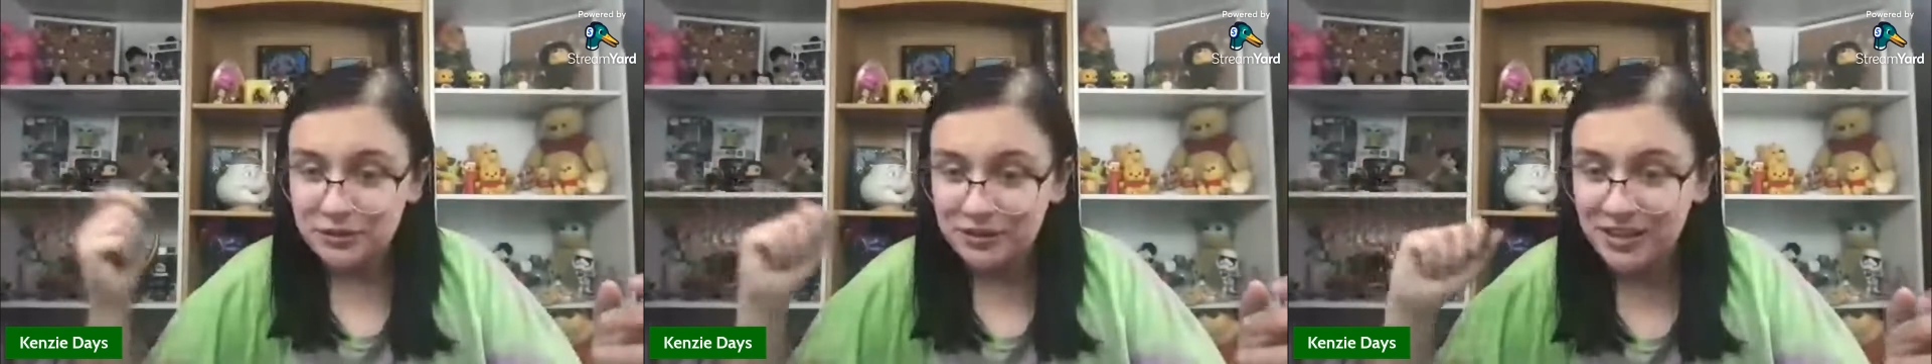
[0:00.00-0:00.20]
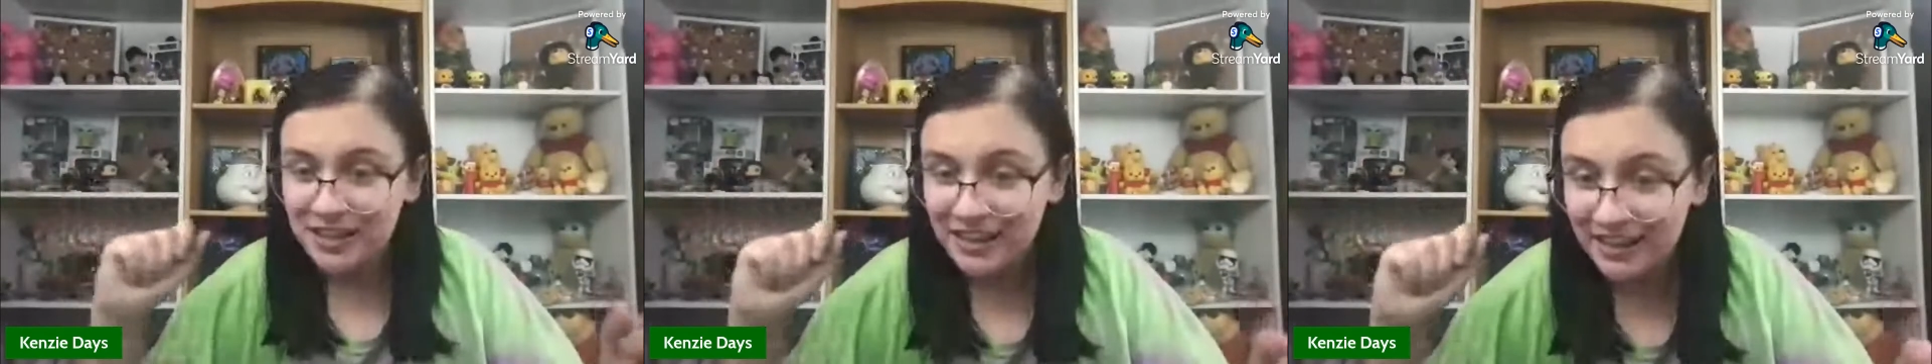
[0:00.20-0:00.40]

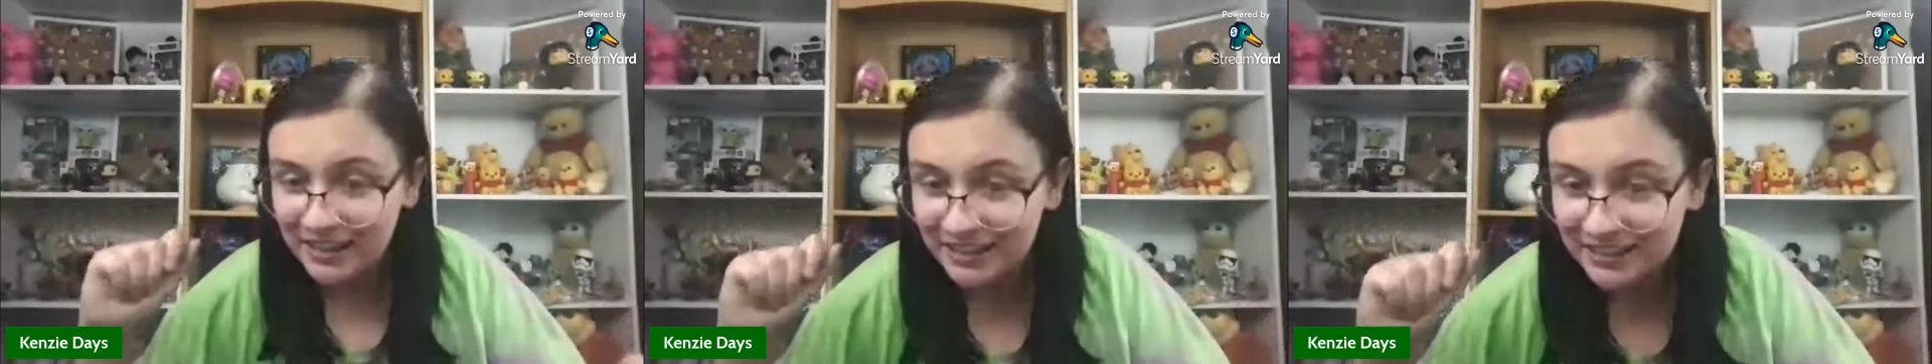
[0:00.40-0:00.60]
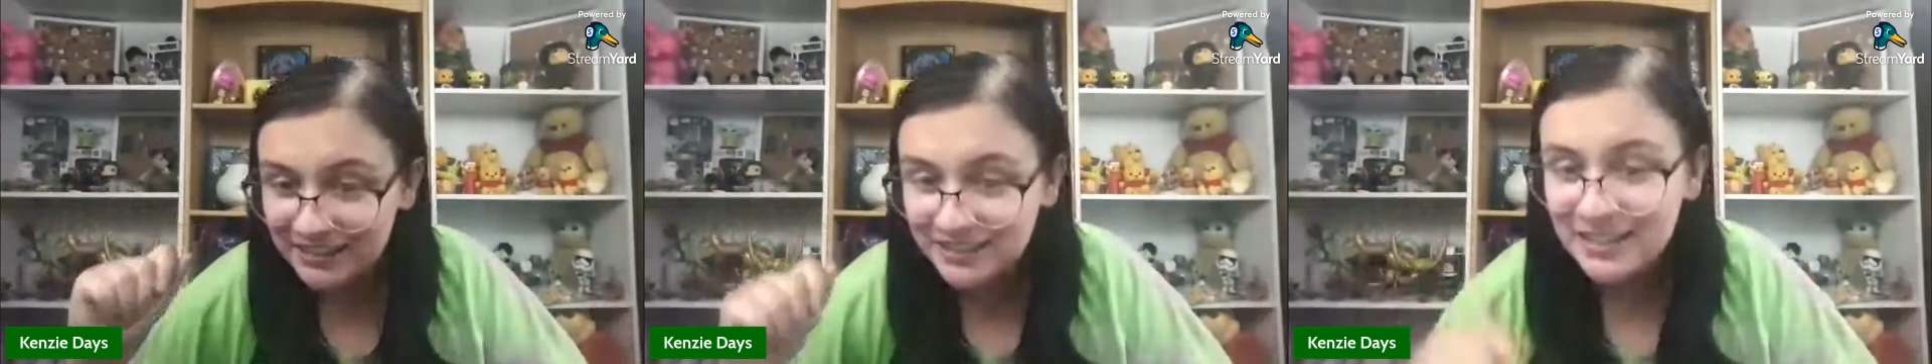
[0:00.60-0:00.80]

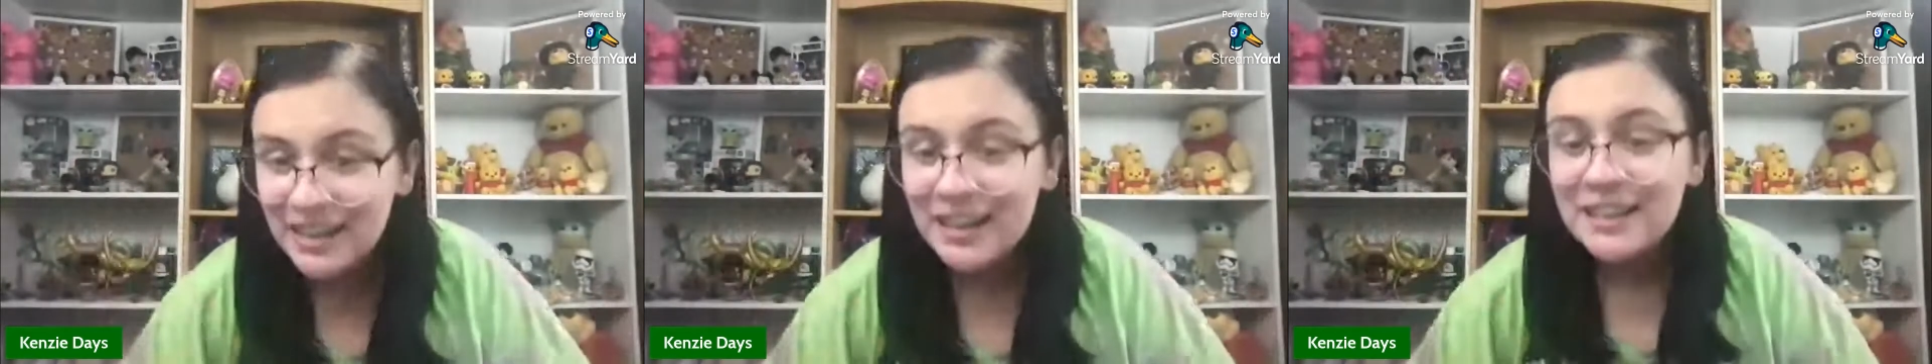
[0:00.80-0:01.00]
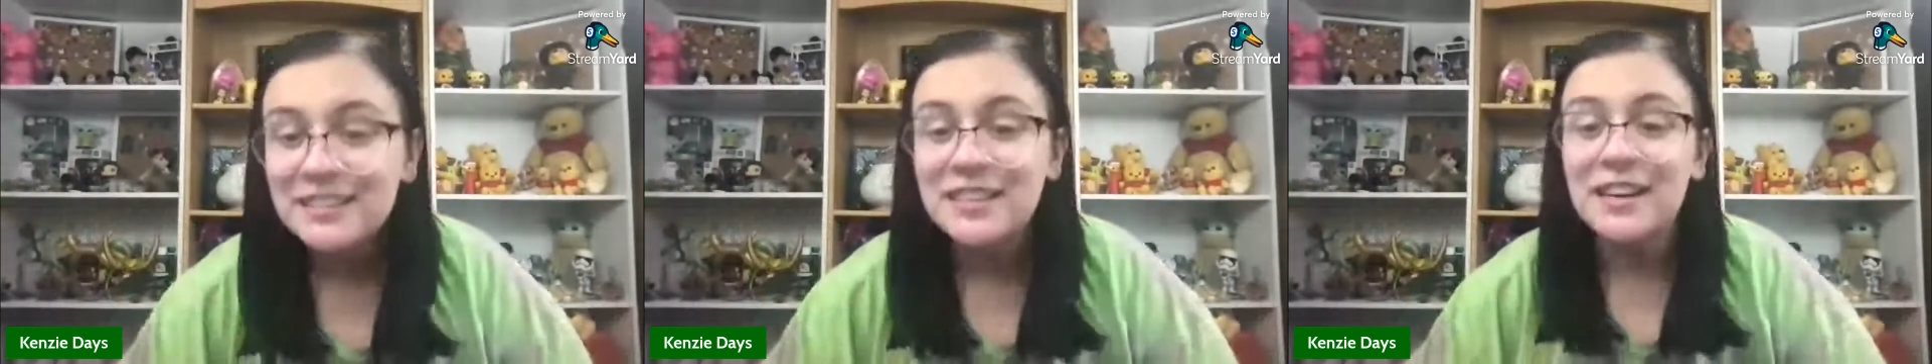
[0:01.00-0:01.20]
Things.
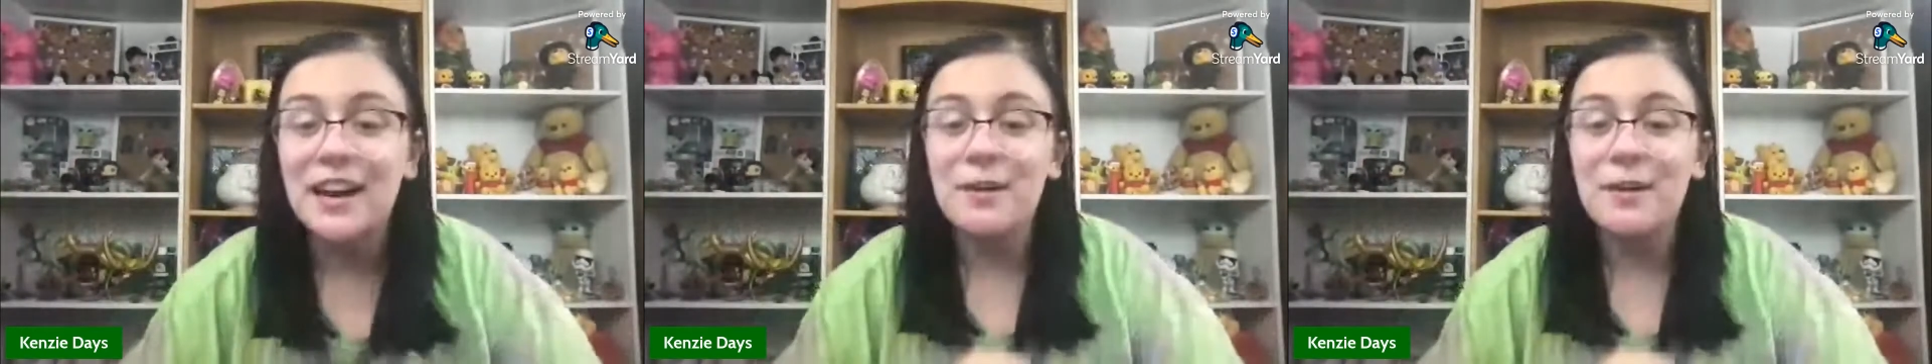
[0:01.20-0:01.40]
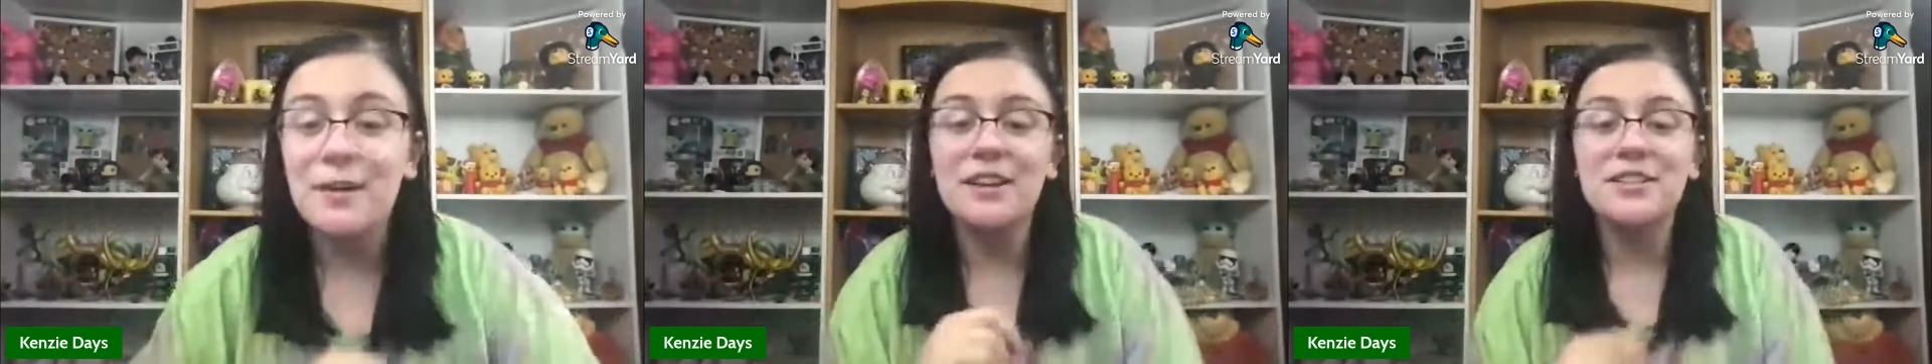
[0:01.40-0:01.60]
Did
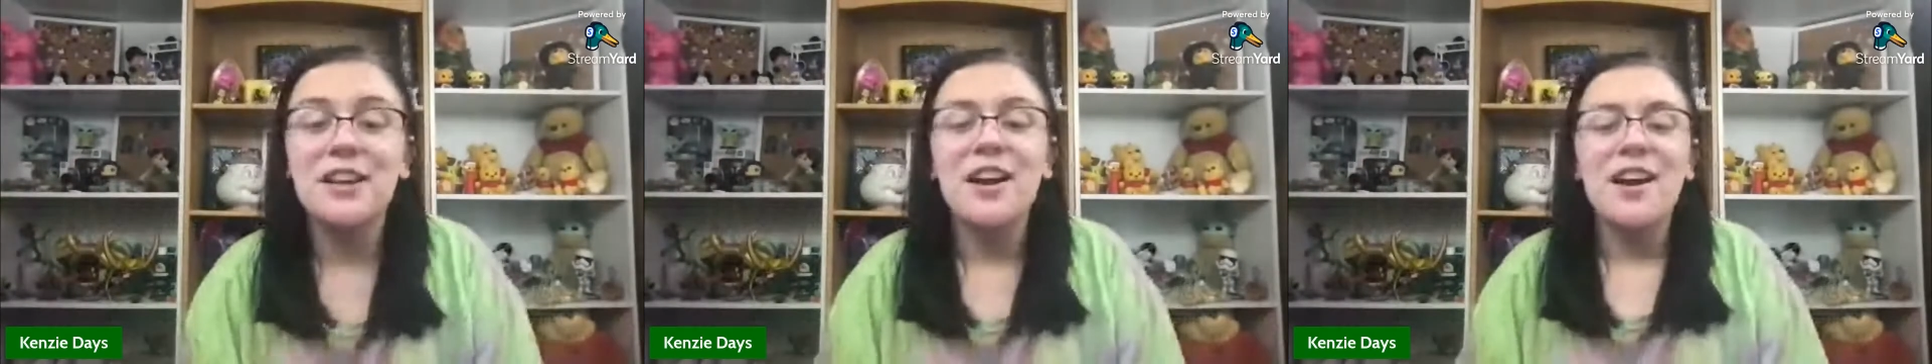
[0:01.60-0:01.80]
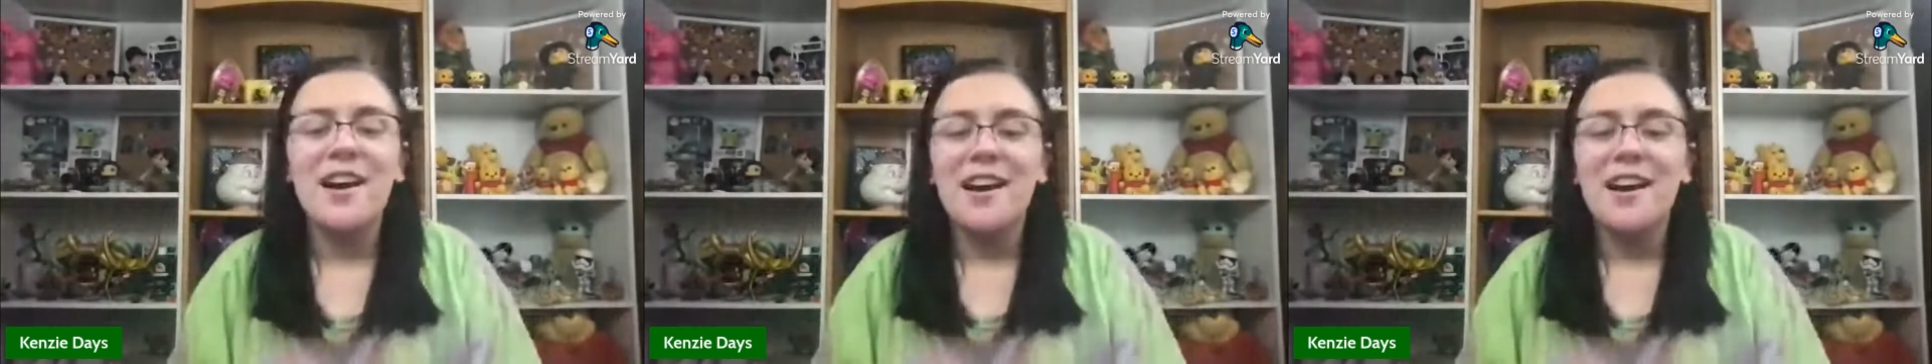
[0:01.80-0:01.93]
I watch